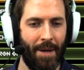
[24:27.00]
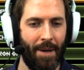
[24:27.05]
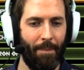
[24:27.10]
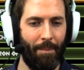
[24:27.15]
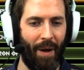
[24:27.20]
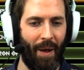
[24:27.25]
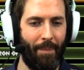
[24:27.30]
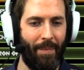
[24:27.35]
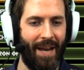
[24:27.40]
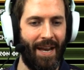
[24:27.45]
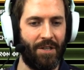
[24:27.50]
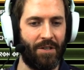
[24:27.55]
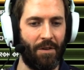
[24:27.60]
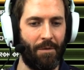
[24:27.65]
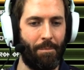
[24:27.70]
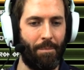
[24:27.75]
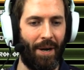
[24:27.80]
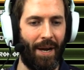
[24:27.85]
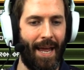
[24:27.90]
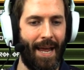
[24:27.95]
by means
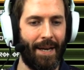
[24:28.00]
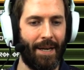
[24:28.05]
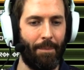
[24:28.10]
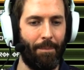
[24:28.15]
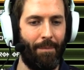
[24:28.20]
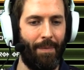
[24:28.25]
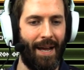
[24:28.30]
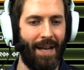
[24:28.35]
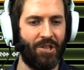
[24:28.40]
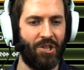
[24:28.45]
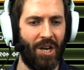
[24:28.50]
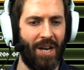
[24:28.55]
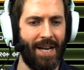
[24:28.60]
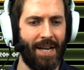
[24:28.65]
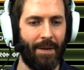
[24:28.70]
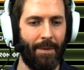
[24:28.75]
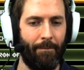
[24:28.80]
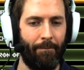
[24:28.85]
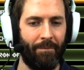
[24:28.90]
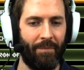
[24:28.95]
of black
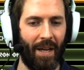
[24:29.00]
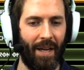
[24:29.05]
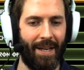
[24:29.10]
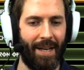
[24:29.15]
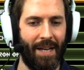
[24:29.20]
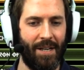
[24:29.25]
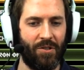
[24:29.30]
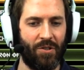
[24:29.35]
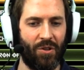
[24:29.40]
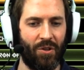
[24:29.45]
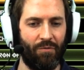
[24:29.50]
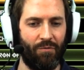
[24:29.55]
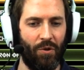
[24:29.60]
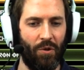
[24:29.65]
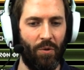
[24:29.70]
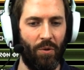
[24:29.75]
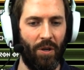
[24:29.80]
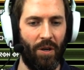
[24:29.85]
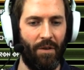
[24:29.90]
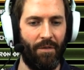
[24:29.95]
magic against the
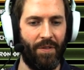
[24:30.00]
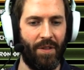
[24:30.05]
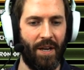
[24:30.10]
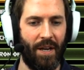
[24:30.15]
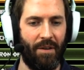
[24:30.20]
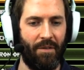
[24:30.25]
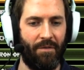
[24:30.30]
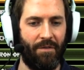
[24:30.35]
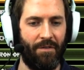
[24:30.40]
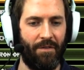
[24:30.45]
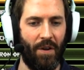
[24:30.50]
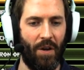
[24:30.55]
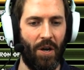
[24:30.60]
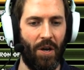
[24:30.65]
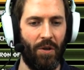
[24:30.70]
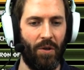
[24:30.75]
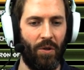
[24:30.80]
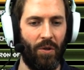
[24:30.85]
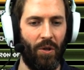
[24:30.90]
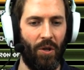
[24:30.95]
rule of the
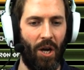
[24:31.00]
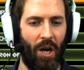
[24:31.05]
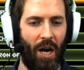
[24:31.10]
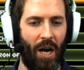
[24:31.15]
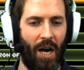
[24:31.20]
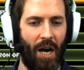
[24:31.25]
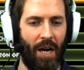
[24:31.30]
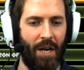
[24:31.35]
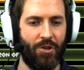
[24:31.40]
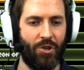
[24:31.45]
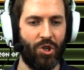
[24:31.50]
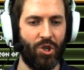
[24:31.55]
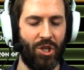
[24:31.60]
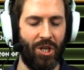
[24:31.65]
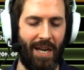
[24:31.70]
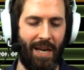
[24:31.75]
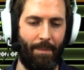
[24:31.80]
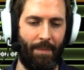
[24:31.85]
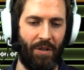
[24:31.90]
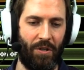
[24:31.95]
infernal
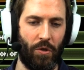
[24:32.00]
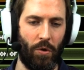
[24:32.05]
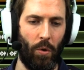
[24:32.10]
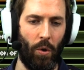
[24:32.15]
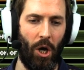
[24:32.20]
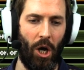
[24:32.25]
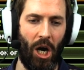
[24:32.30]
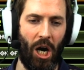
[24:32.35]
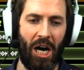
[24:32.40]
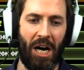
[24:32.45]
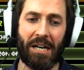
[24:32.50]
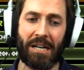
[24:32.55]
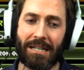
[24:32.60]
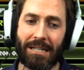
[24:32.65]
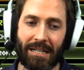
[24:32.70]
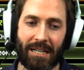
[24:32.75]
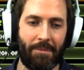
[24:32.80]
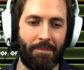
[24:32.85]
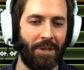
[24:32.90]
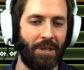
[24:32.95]
archdemons or
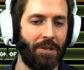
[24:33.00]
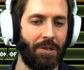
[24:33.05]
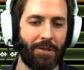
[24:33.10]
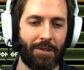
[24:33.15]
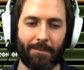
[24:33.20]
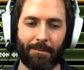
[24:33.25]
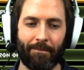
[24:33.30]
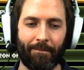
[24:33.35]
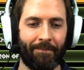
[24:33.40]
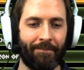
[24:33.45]
archdemons.